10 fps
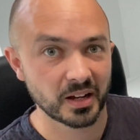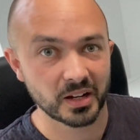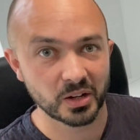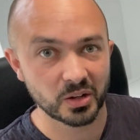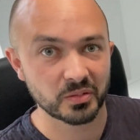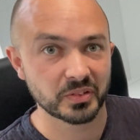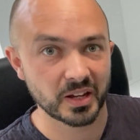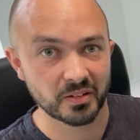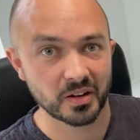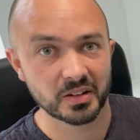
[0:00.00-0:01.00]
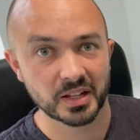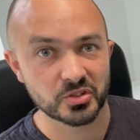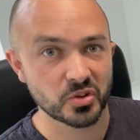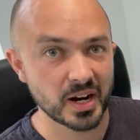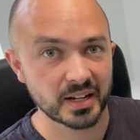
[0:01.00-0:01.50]
a lot of their
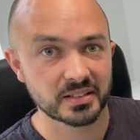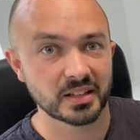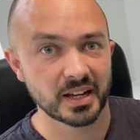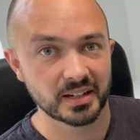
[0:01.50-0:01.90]
tracks and